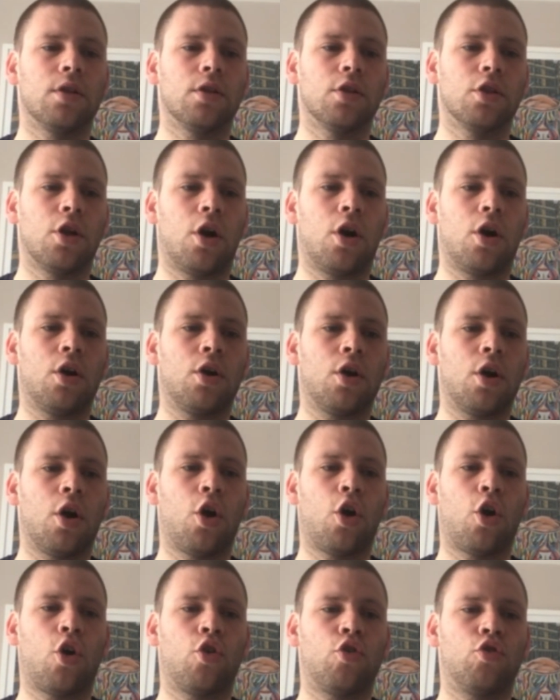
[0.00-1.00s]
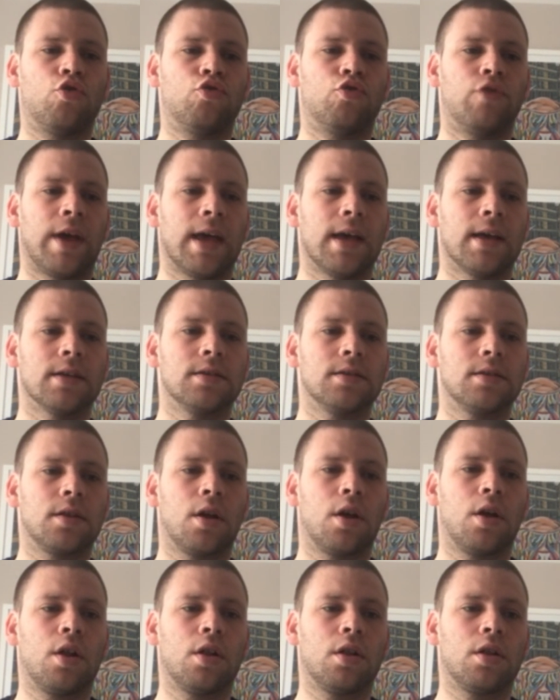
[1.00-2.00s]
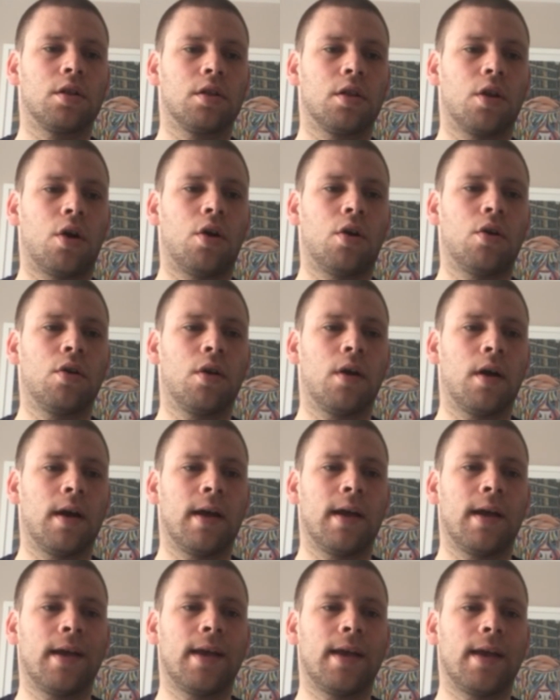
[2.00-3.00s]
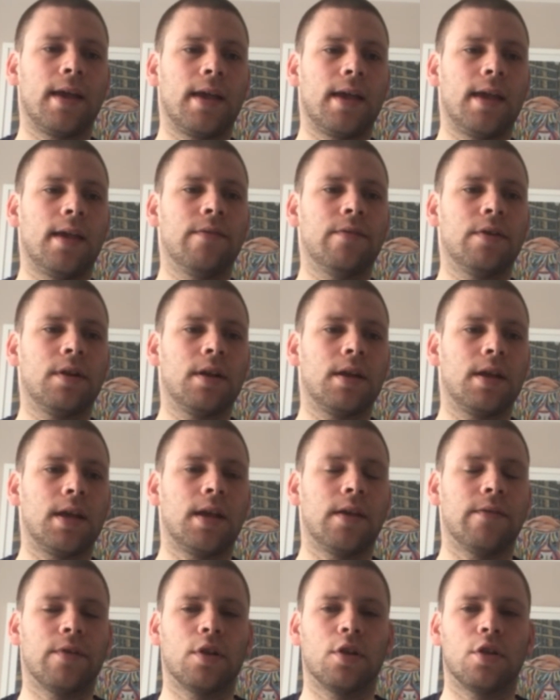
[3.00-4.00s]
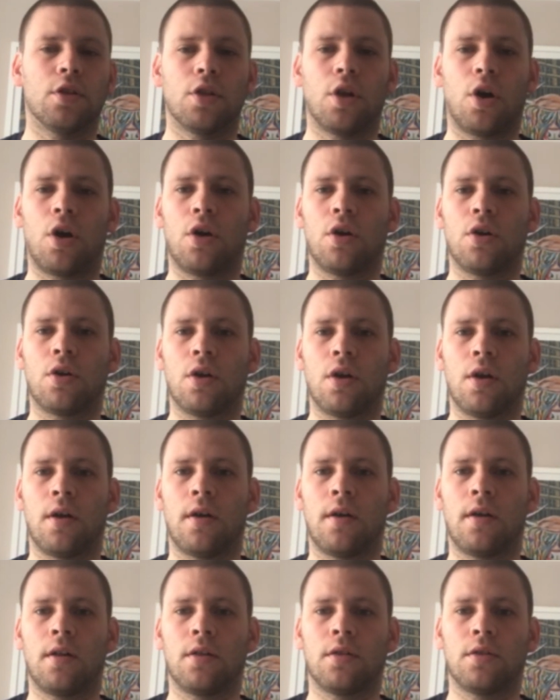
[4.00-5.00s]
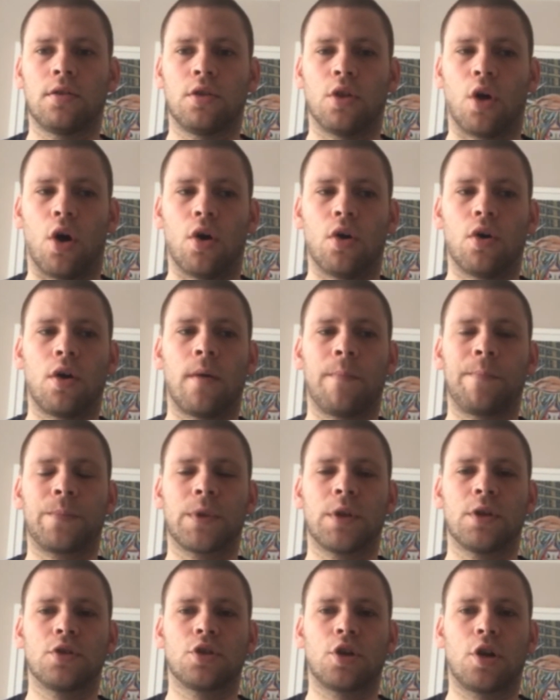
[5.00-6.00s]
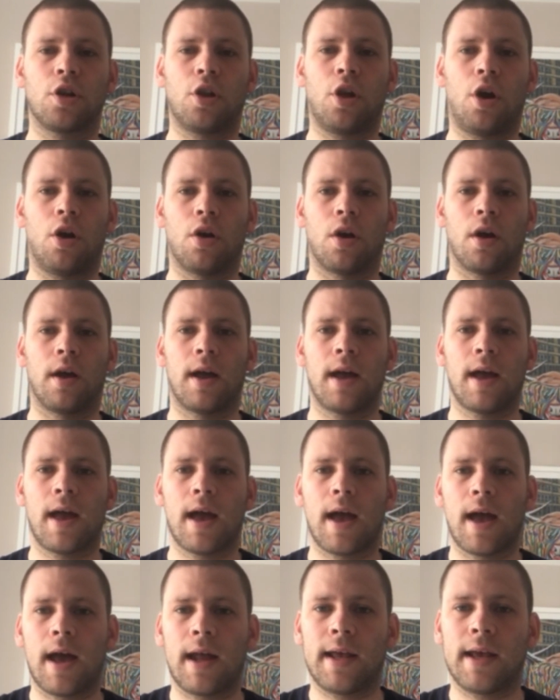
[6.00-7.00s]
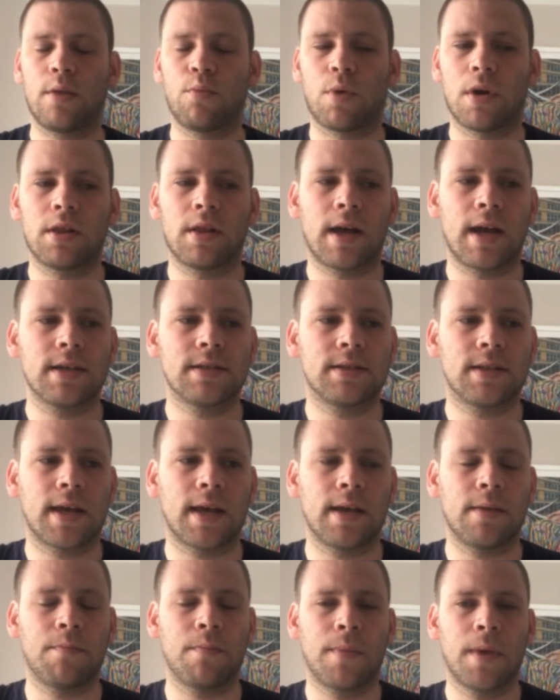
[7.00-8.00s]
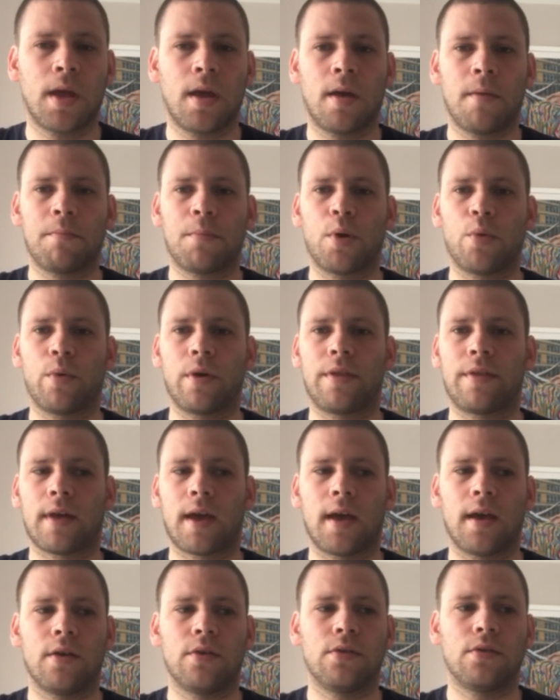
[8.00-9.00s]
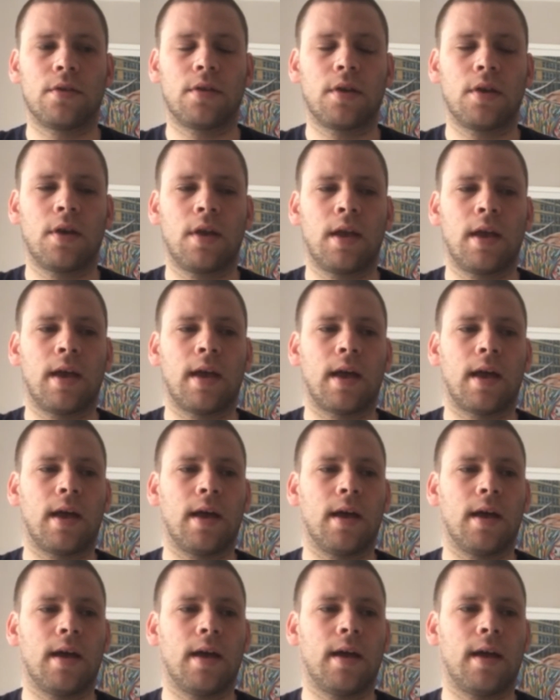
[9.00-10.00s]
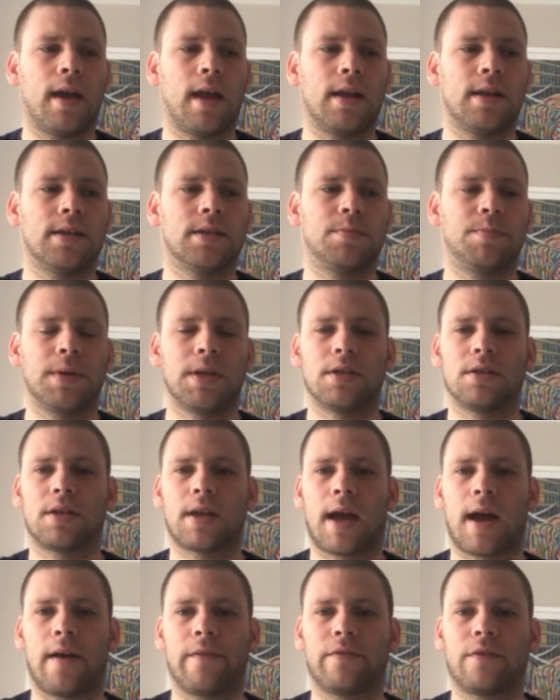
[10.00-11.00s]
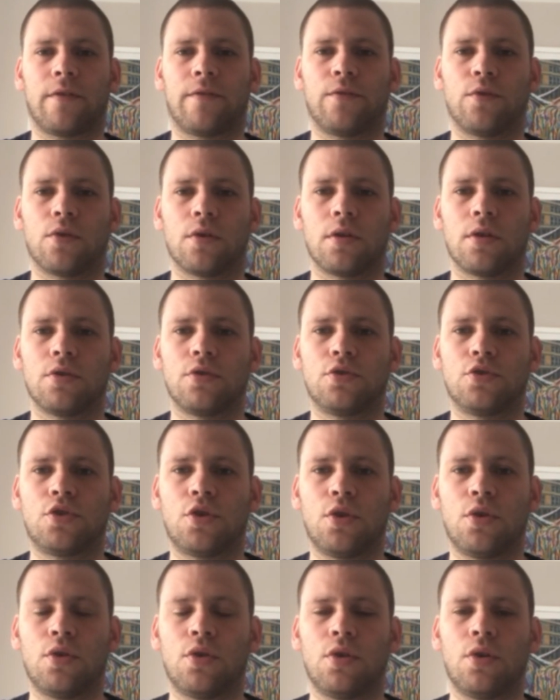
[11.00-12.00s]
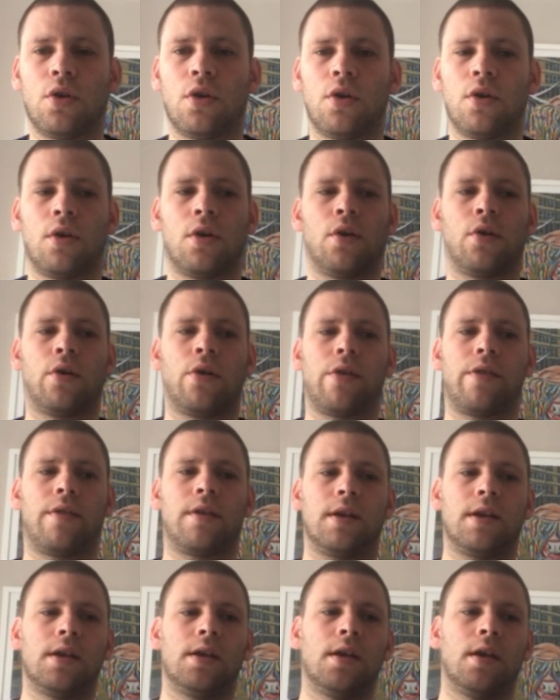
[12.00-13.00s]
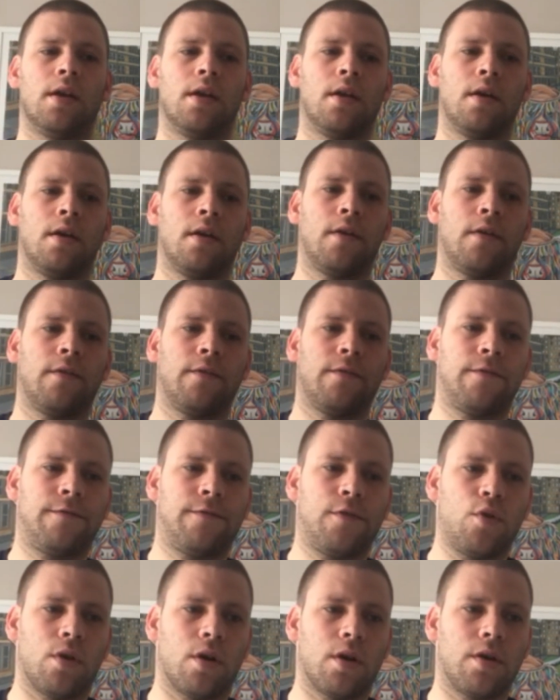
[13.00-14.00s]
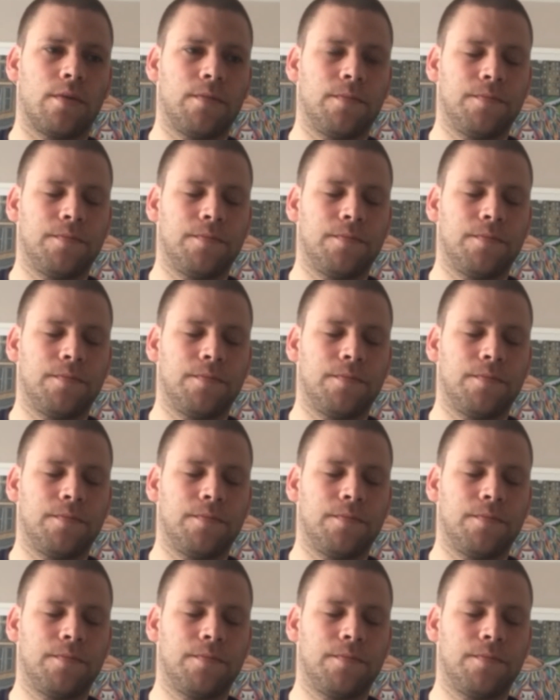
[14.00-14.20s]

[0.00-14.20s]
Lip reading: long, rest, long, even, long, short, long. And then one last time, but without any speech. After 4, 2, 3, 4.